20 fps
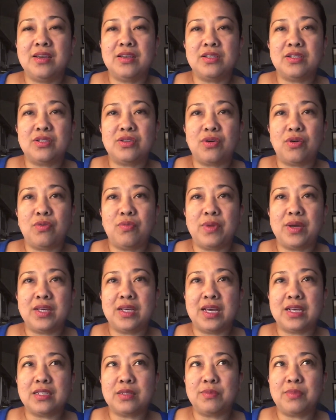So my
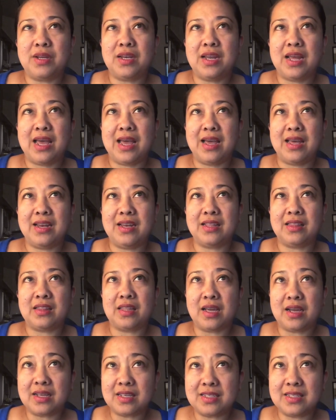husband had a
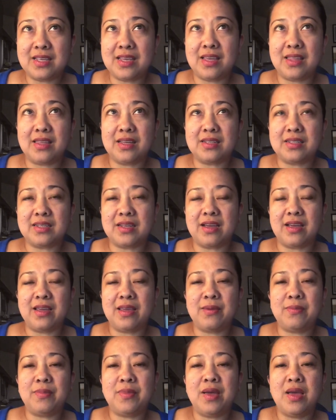taxi at that
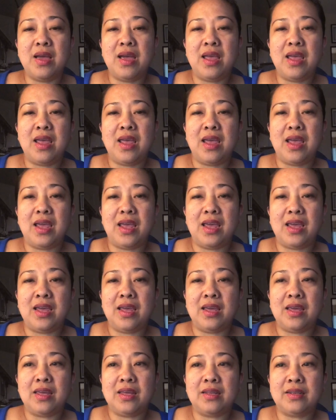time,
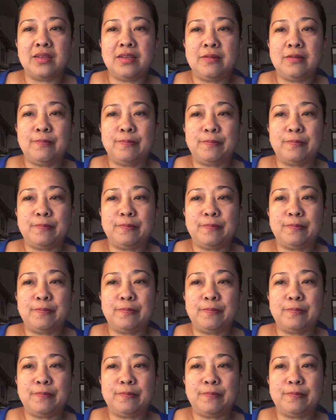and